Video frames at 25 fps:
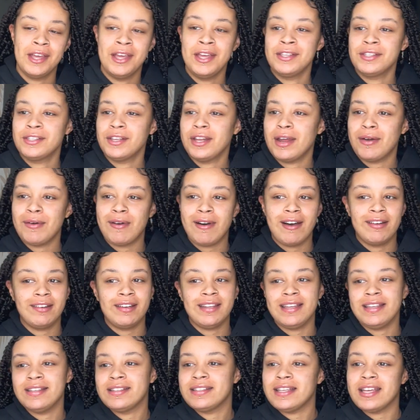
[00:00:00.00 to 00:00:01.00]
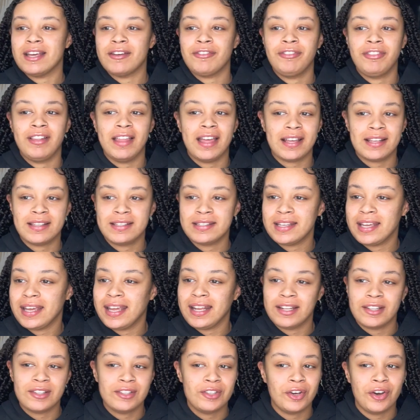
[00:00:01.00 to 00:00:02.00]
So now ArrDee's are
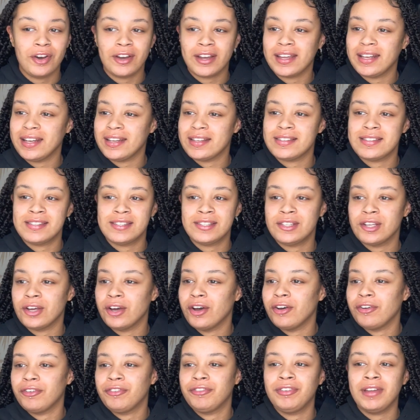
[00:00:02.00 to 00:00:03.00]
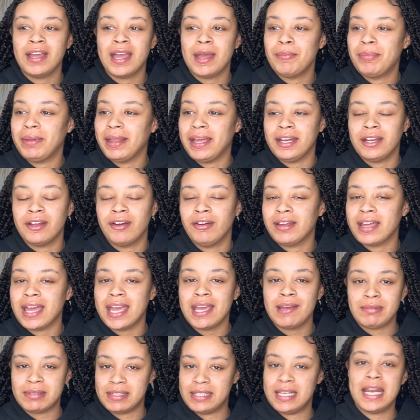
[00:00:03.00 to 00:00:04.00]
flexing, talking his stuff. He ain't playing no
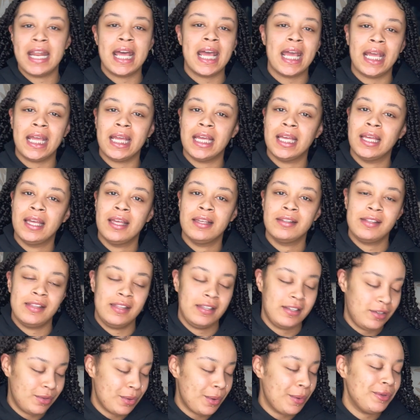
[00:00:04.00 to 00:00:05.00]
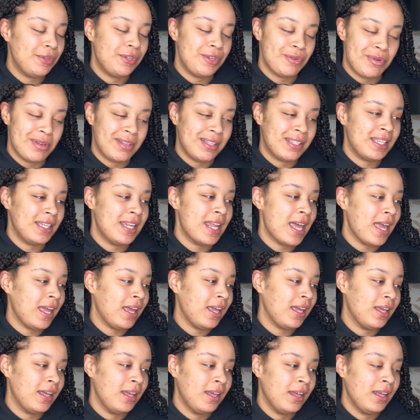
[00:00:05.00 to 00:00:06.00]
games today. So this is what we're doing today.
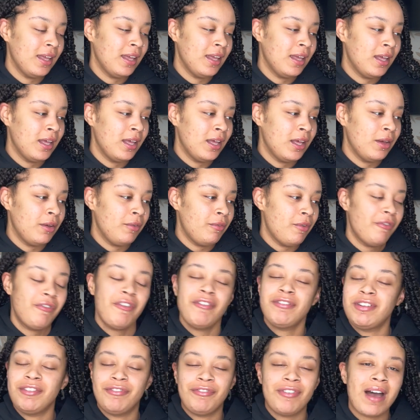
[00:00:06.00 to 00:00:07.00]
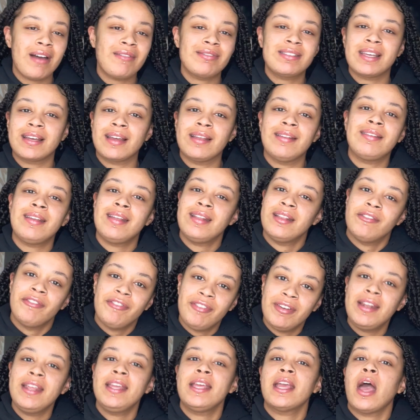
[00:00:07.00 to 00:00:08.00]
We're 55 seconds in the
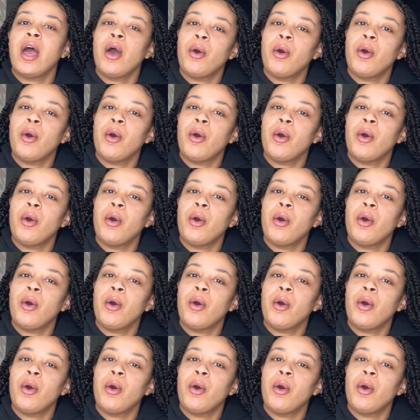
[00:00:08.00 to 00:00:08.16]
video.